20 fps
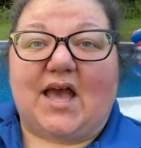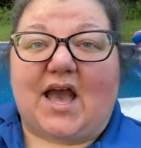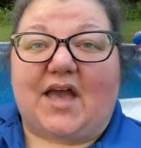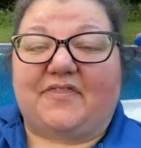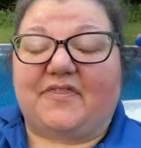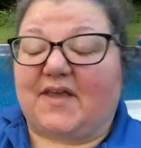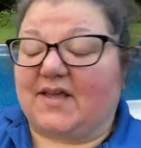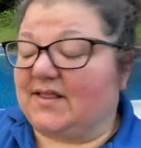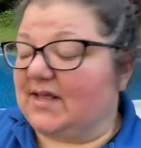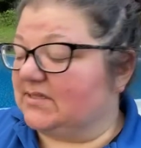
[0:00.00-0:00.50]
I
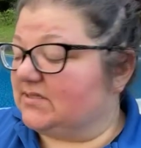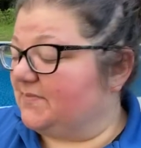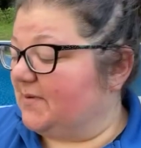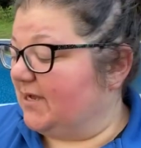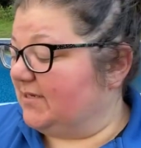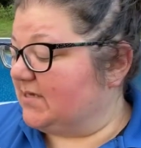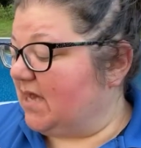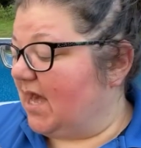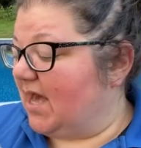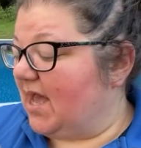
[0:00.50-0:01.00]
think that's
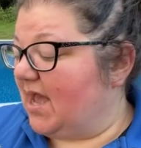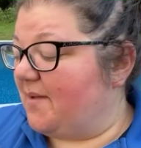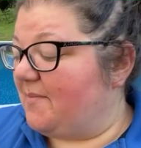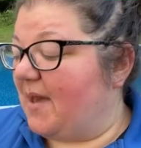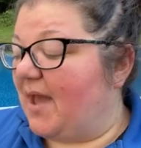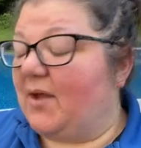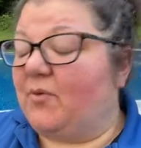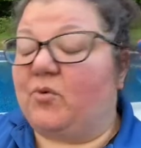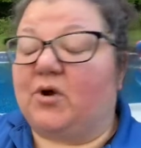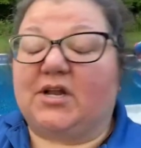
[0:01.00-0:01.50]
my time.
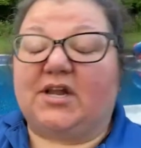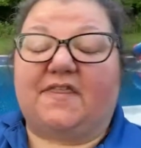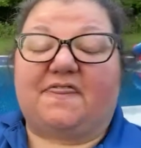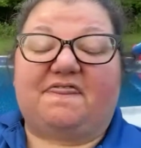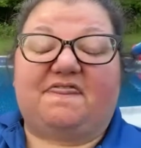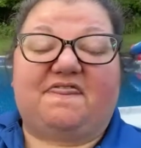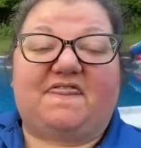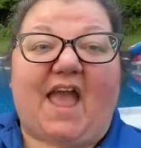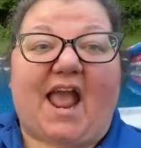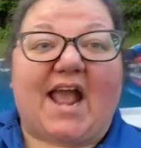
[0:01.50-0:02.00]
I want to
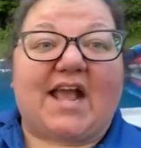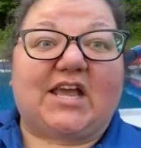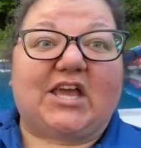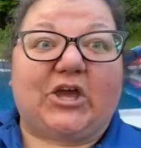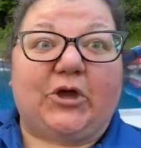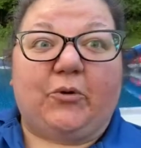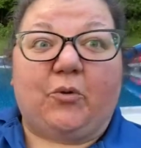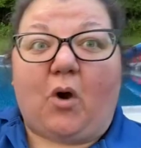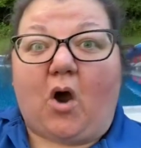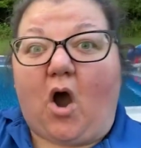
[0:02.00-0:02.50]
thank
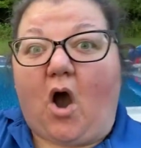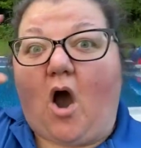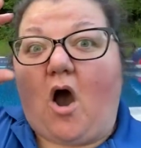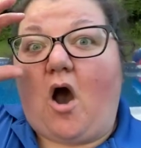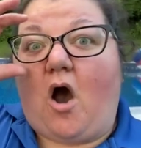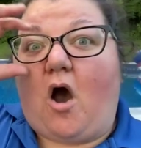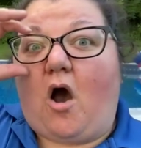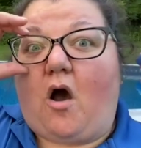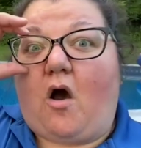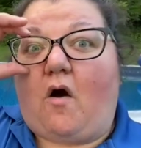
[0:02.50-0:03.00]
you
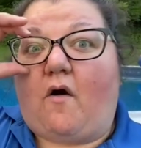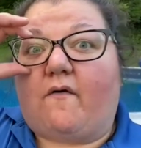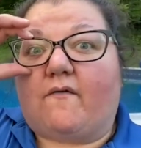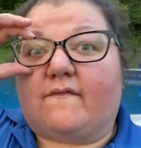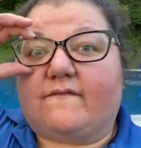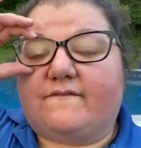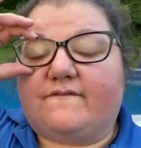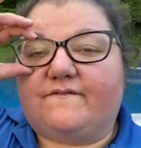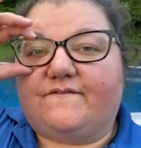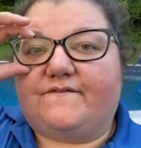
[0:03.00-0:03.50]

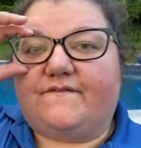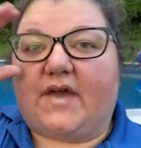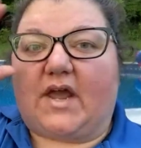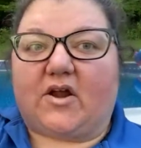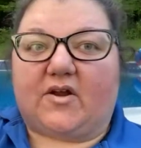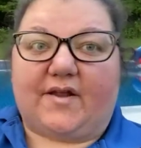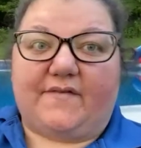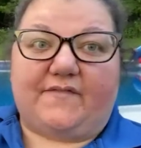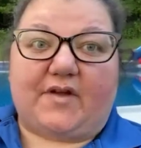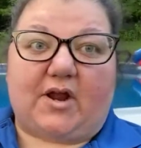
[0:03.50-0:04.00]
all
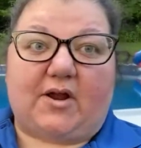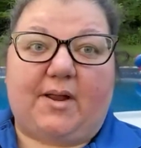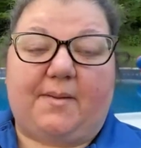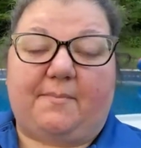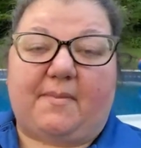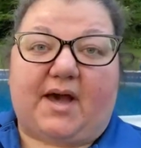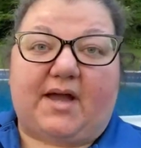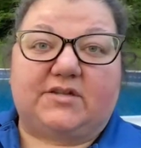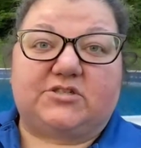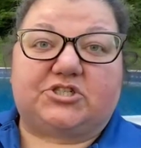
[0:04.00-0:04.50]
very, very
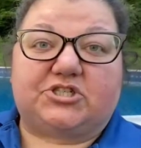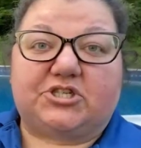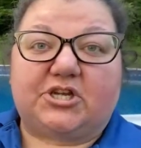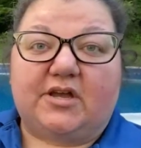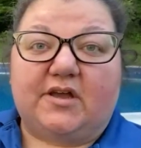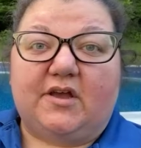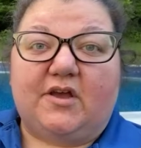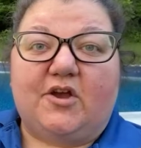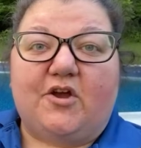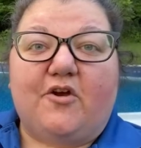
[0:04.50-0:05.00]
much
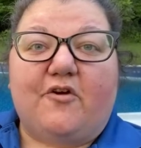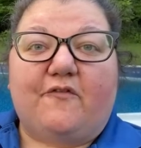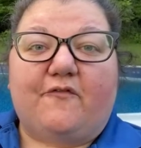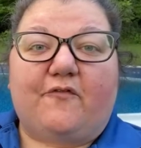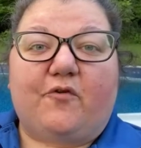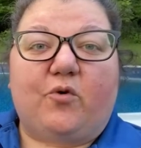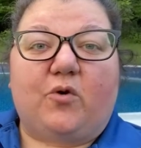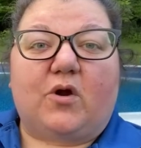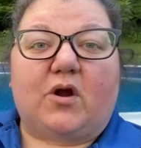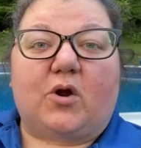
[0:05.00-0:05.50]

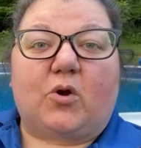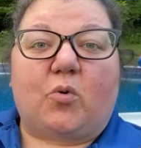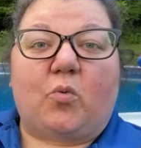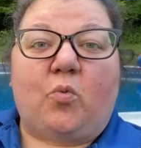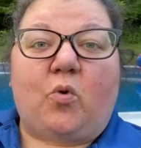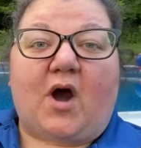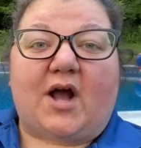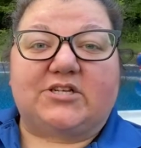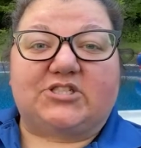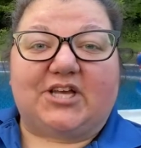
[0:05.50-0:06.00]
for
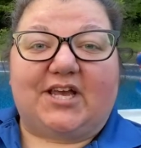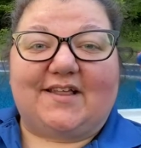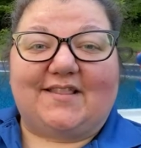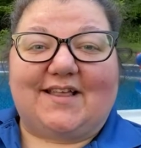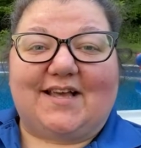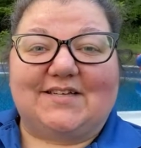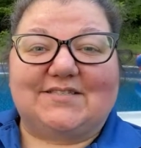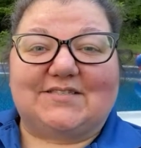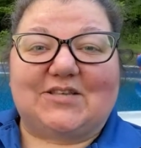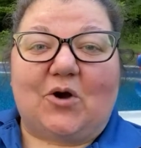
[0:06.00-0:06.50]
watching
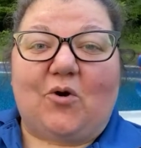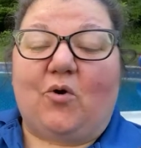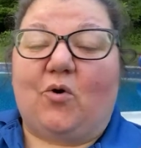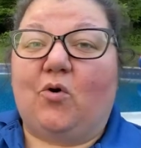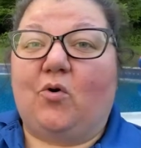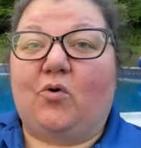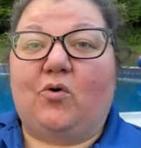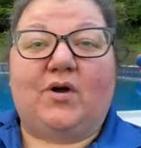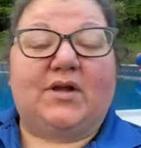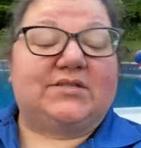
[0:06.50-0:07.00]
this
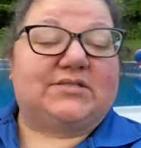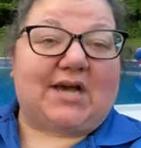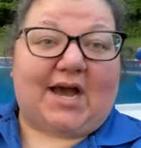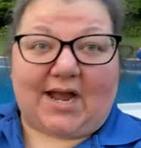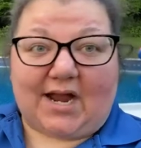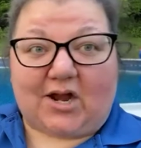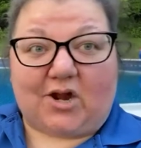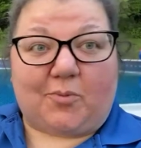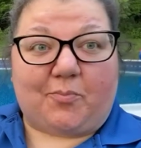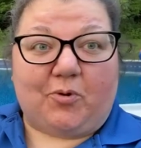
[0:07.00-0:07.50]
whole
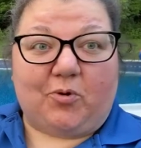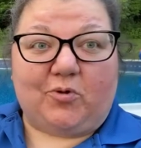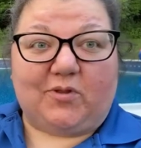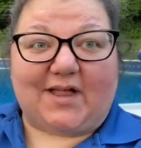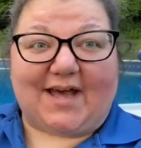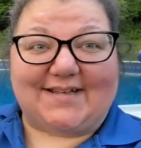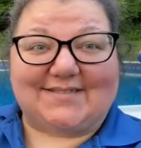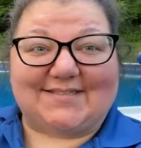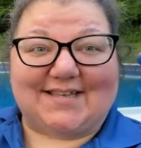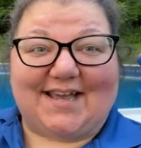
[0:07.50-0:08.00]
entire pool
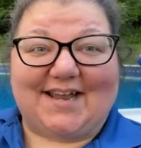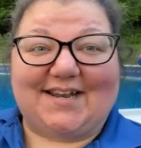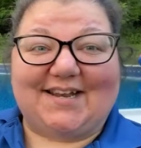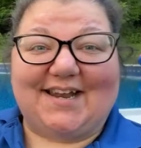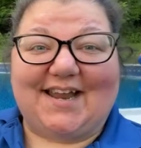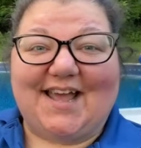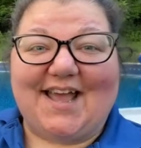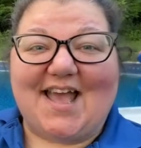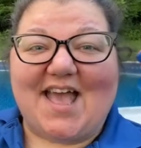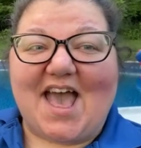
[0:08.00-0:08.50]

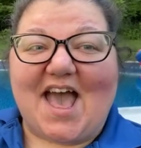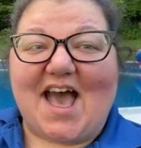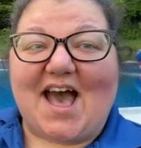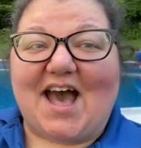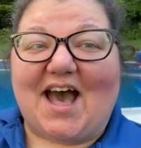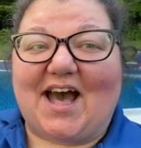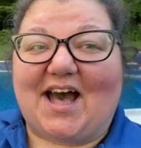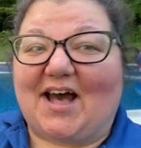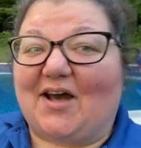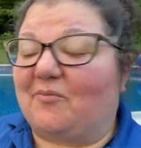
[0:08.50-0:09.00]
lesson.
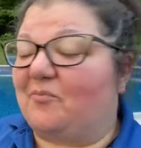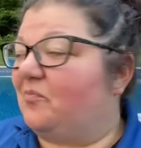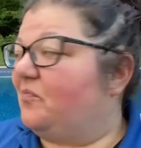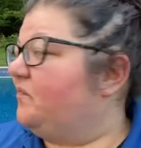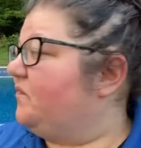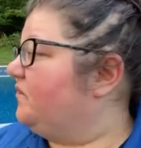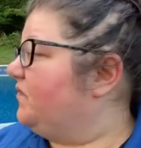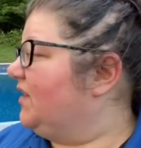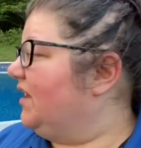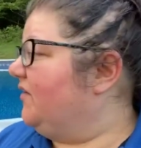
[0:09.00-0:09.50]

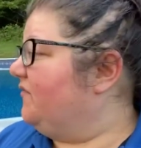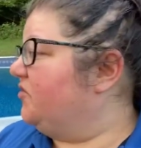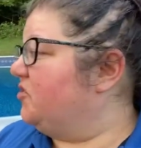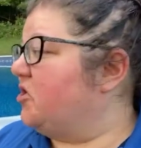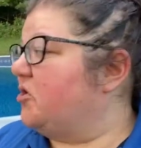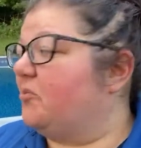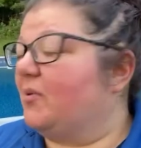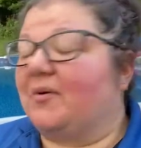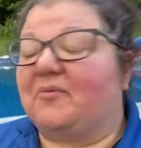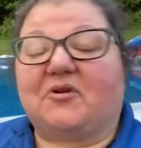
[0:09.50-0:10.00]
Even
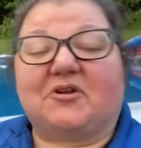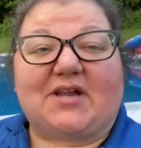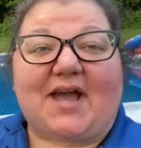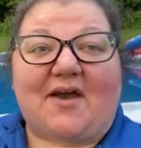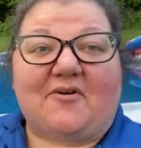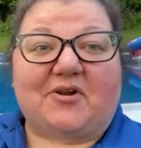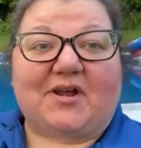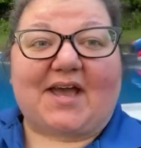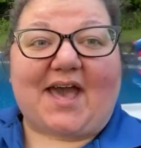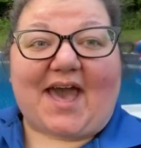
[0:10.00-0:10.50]
though we were
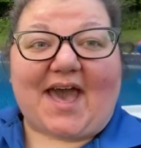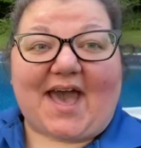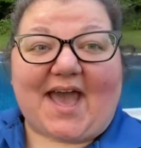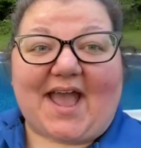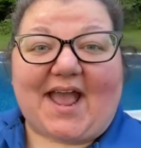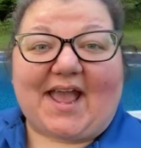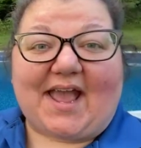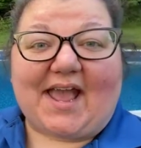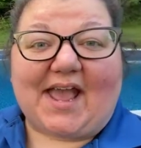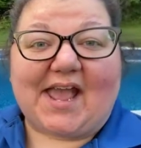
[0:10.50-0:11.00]
down a
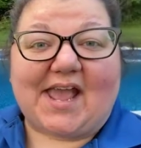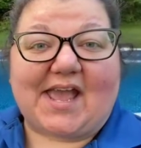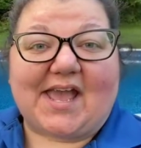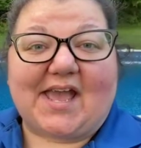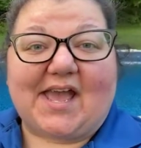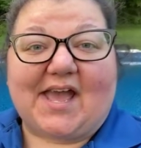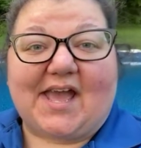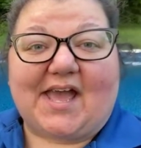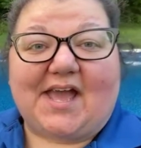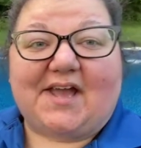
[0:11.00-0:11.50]
guy
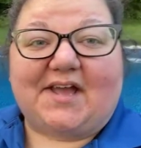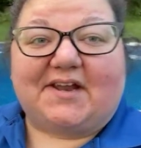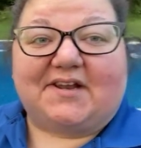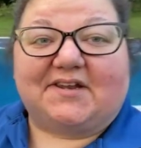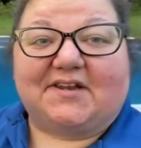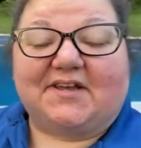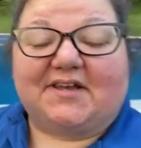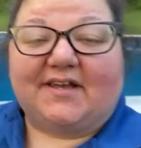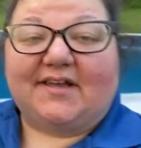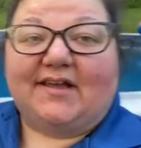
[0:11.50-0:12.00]

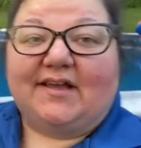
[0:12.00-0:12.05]
and